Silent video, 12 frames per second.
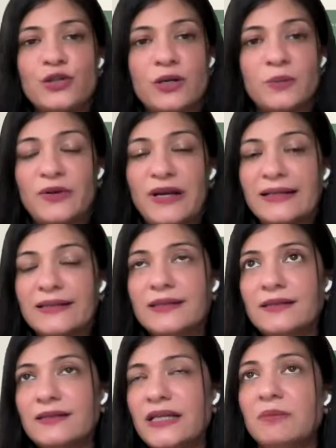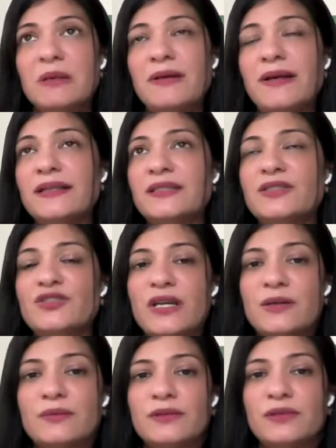a short practice that maybe I can
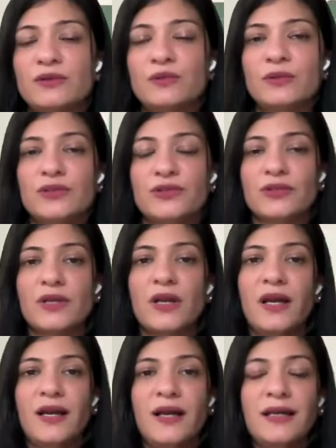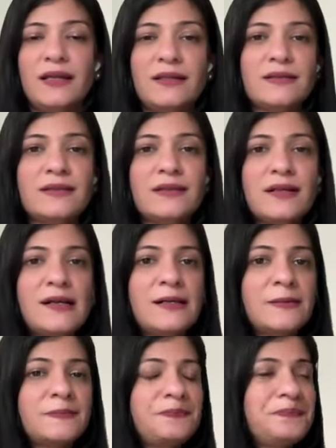share with you, which is
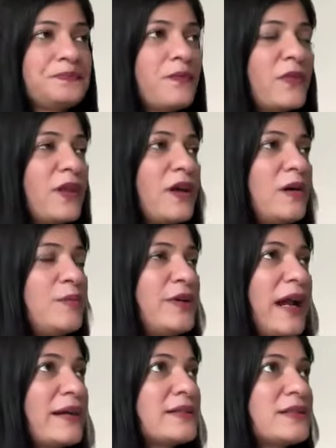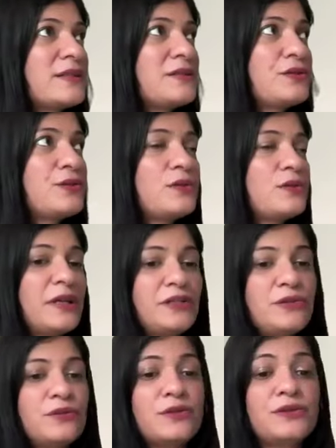a practical tool
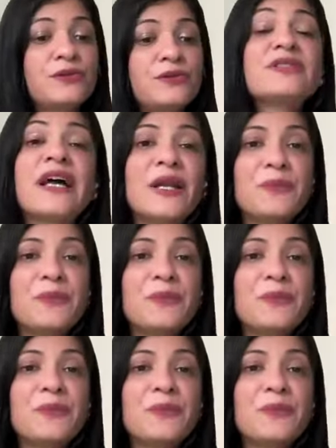that you could use.